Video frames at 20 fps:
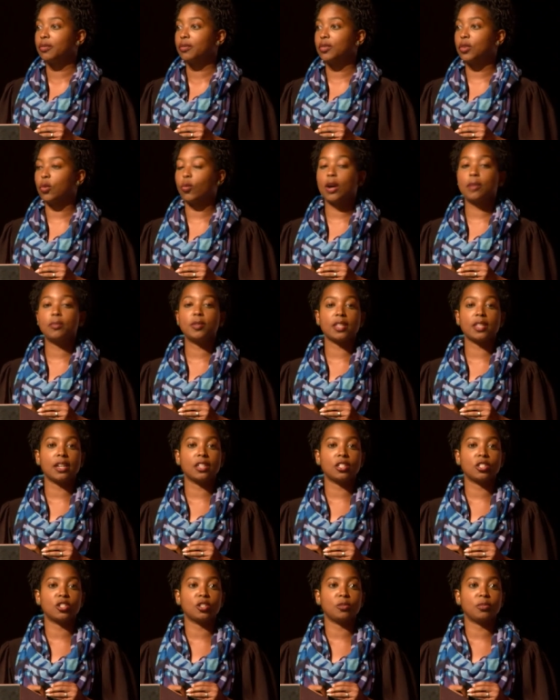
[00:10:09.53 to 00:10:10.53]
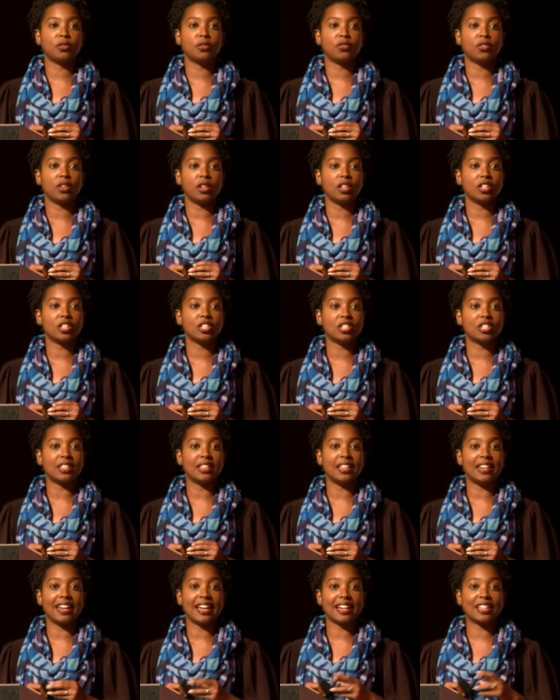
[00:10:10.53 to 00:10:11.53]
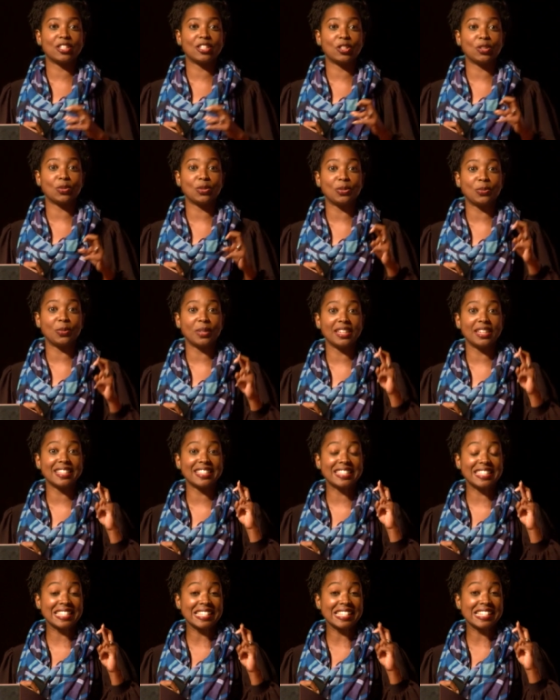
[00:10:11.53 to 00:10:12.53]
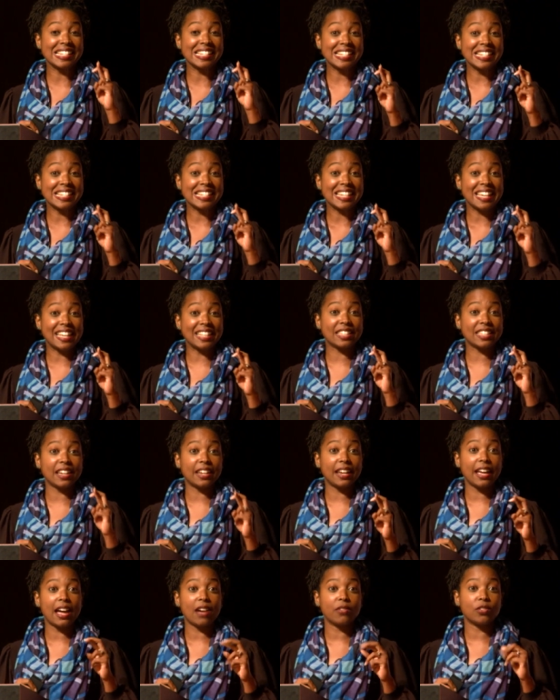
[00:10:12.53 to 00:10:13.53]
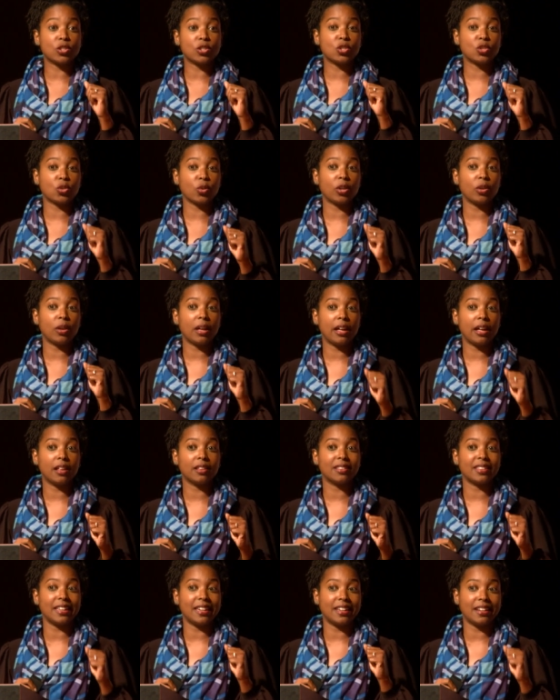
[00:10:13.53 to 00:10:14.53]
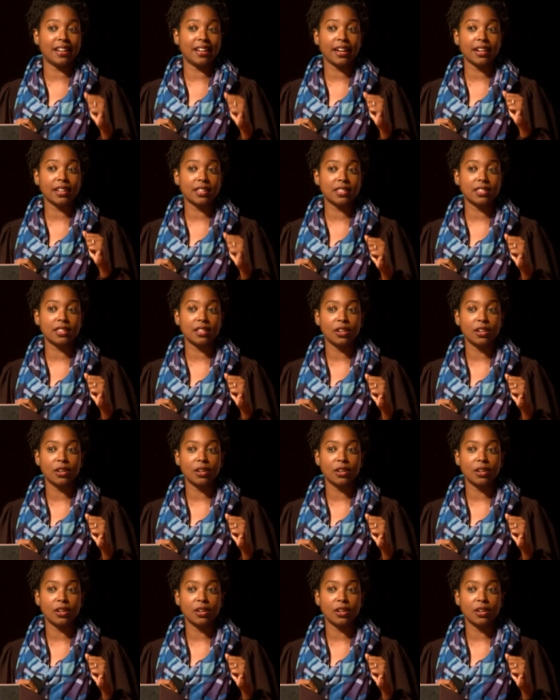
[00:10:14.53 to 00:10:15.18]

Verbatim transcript: The website should be finished in the next three weeks. It's going to have a soil health index